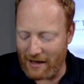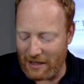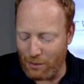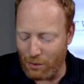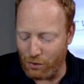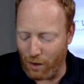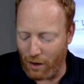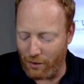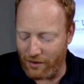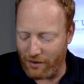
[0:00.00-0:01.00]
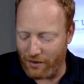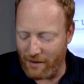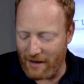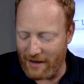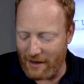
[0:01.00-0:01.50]
He will dwell with them,
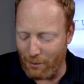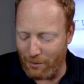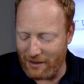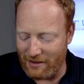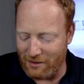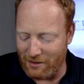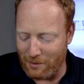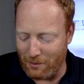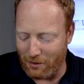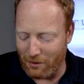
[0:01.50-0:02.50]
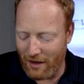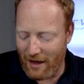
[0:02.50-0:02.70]
and they will be his people,